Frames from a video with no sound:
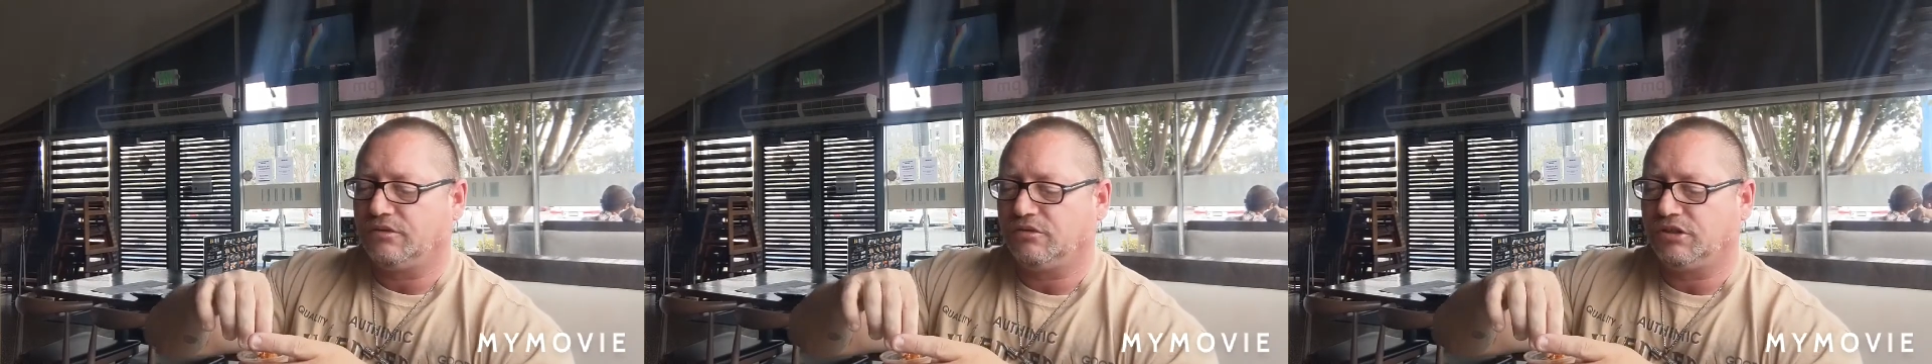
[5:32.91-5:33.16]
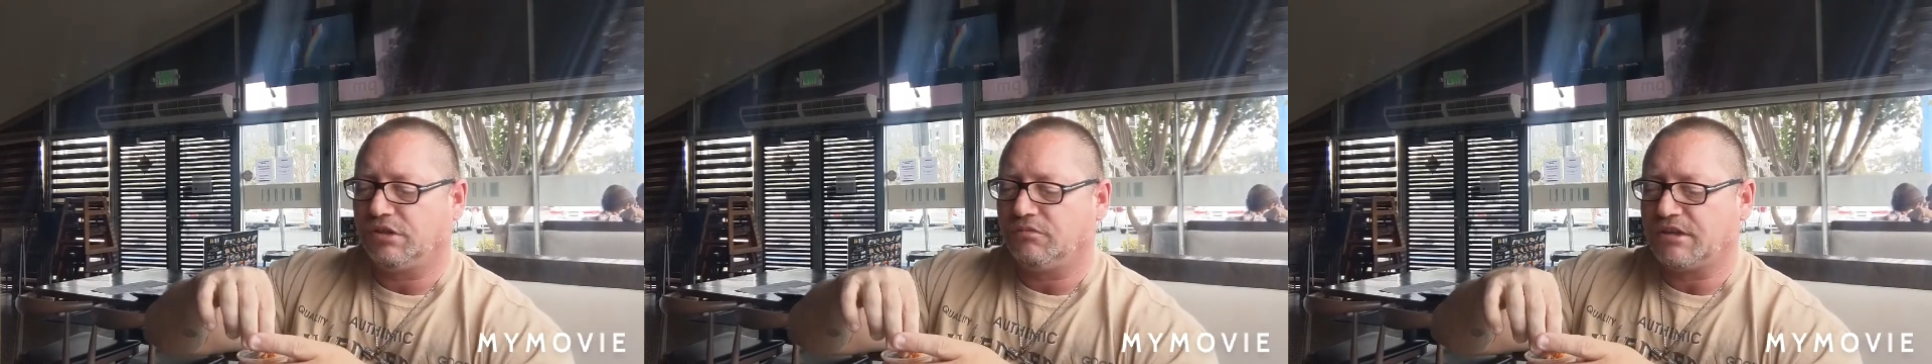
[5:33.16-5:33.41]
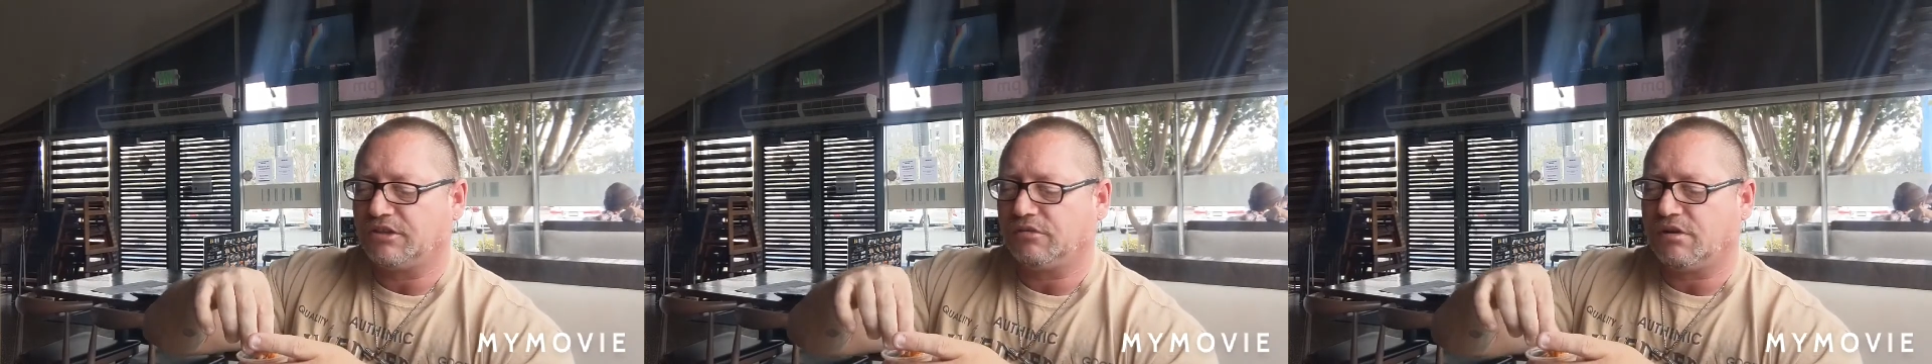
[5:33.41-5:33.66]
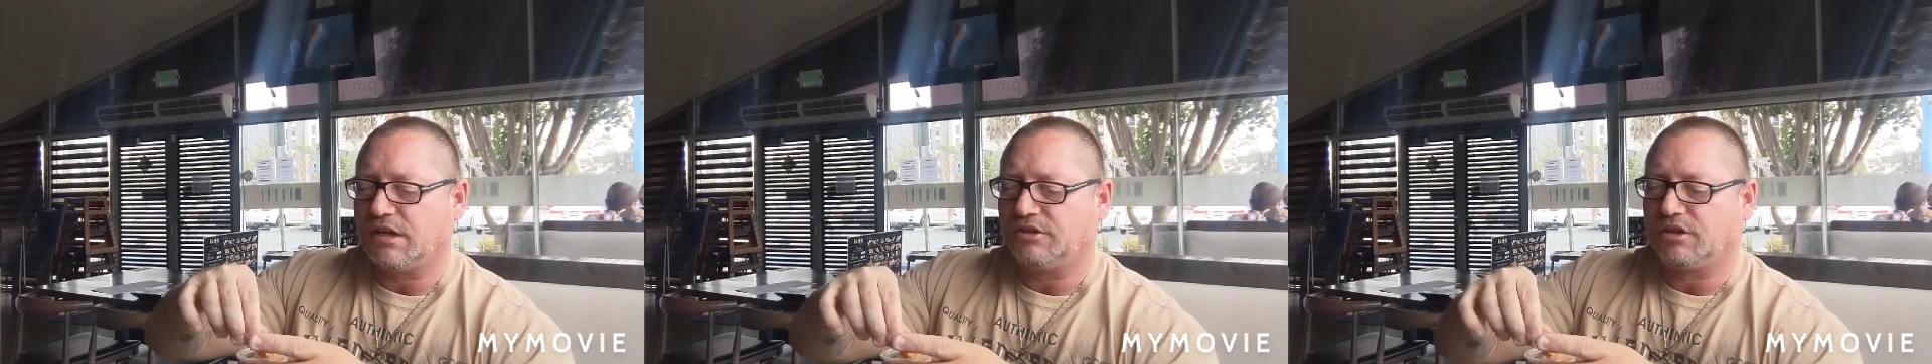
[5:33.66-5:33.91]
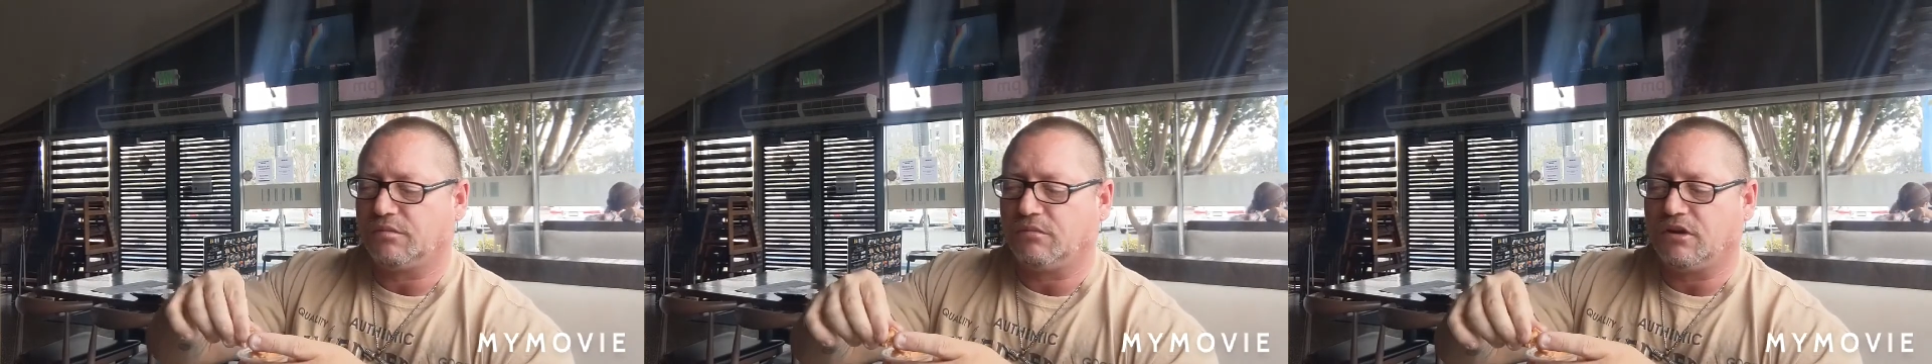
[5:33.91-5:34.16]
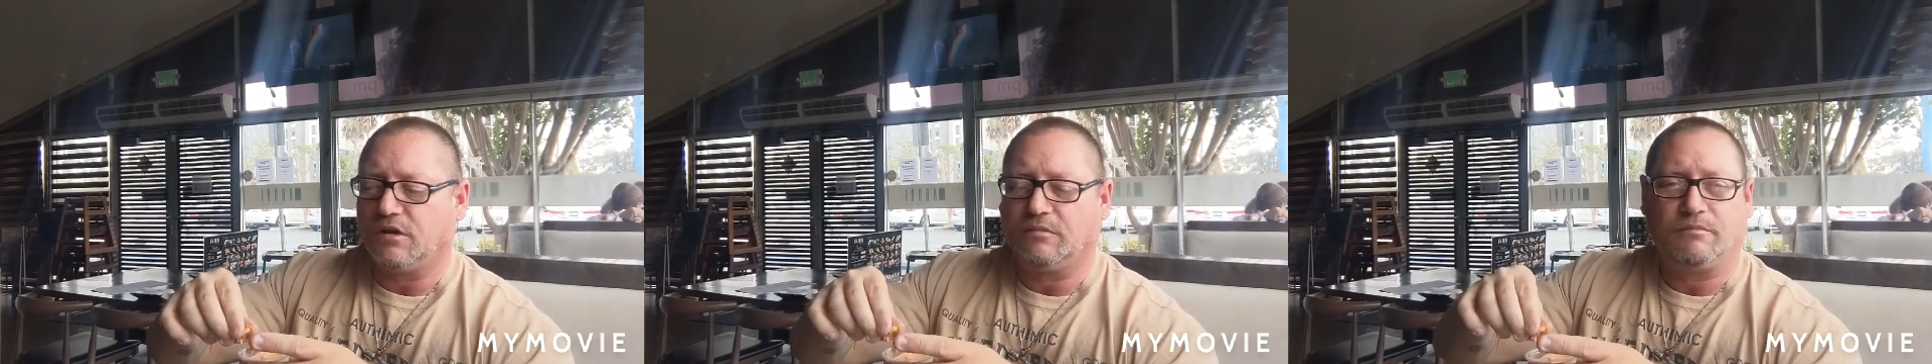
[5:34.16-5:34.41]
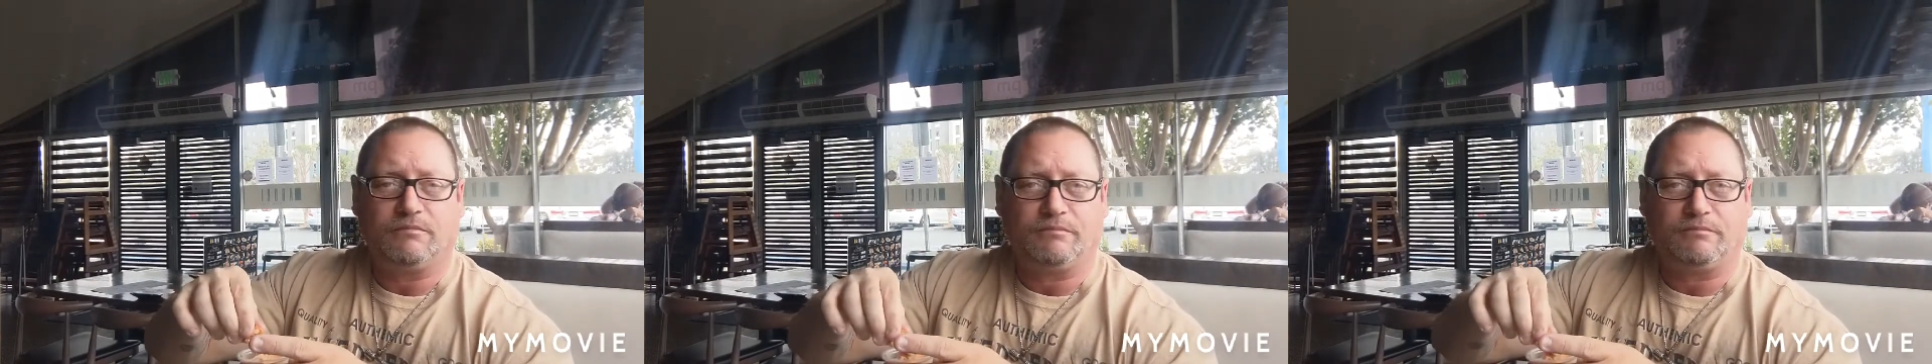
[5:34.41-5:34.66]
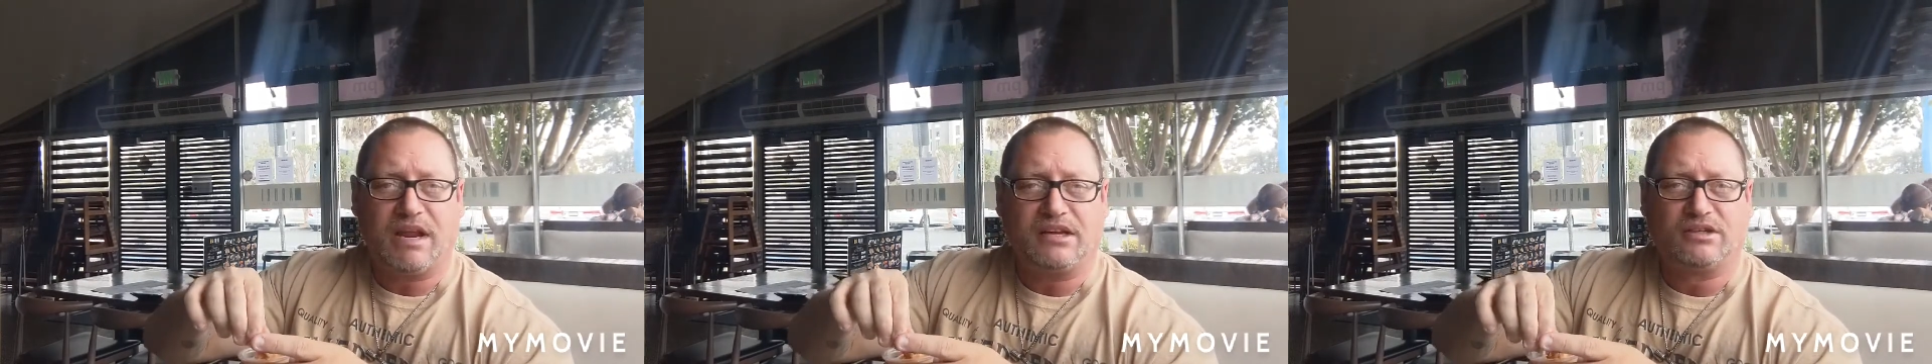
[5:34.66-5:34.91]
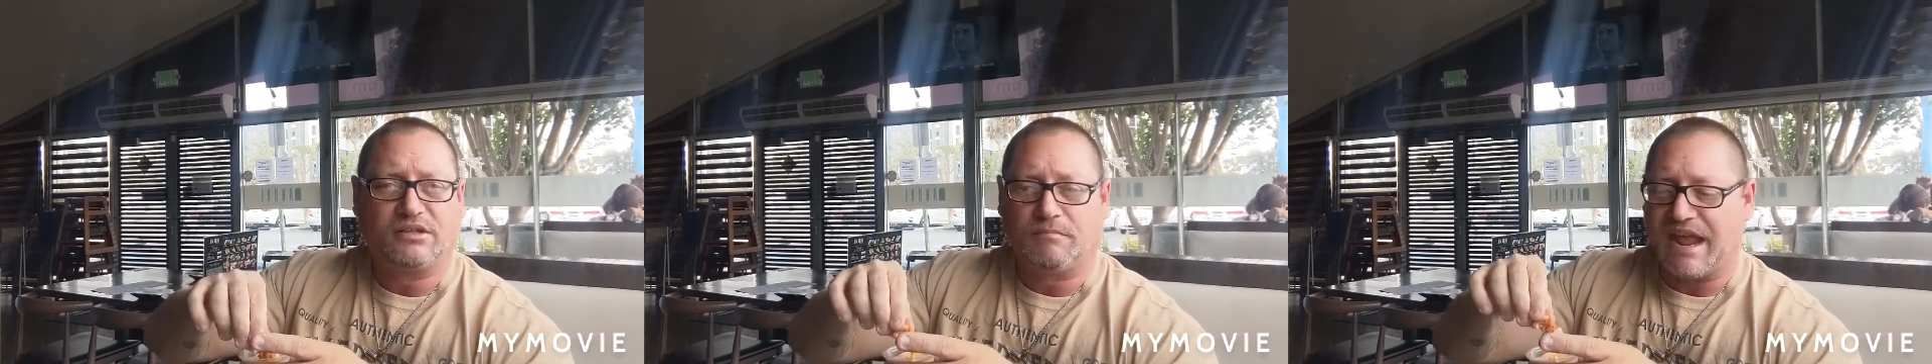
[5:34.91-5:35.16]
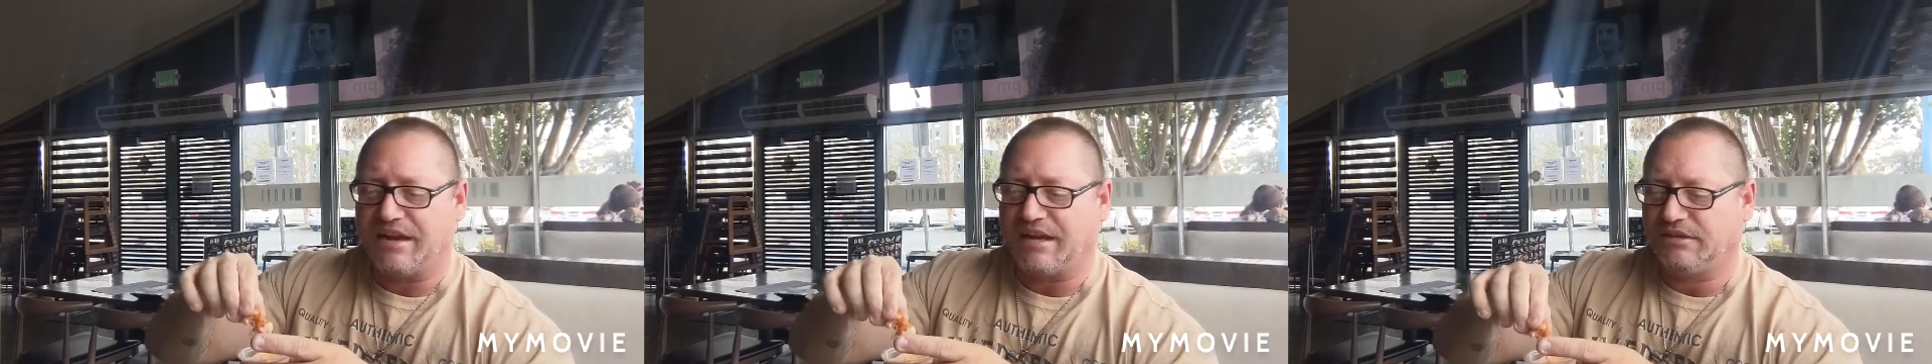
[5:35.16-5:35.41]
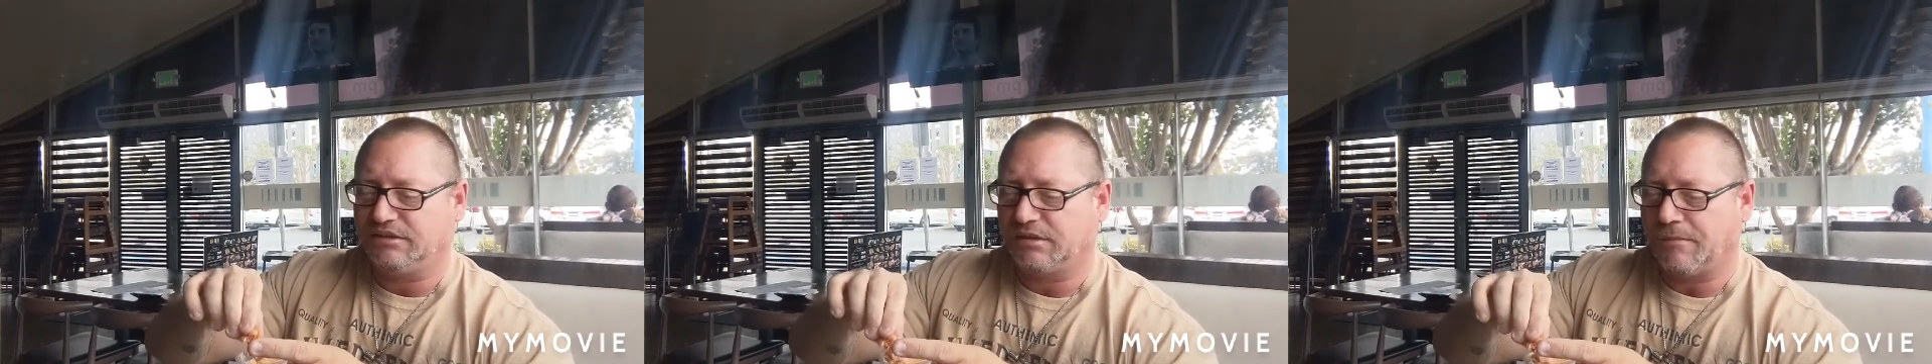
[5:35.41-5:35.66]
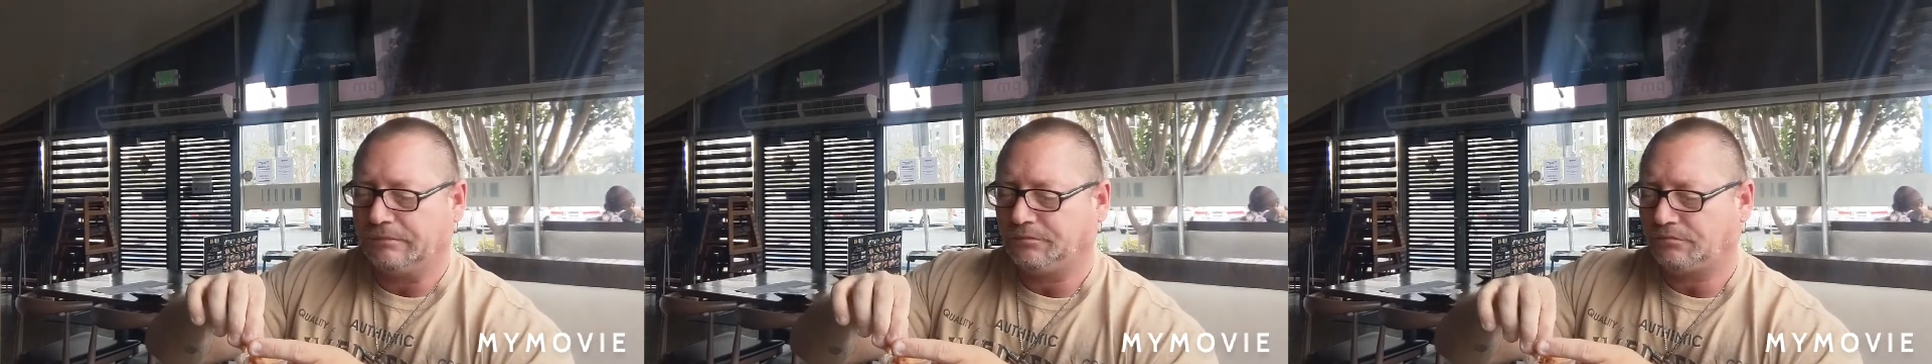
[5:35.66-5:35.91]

sushi restaurants are, are based mayonnaise.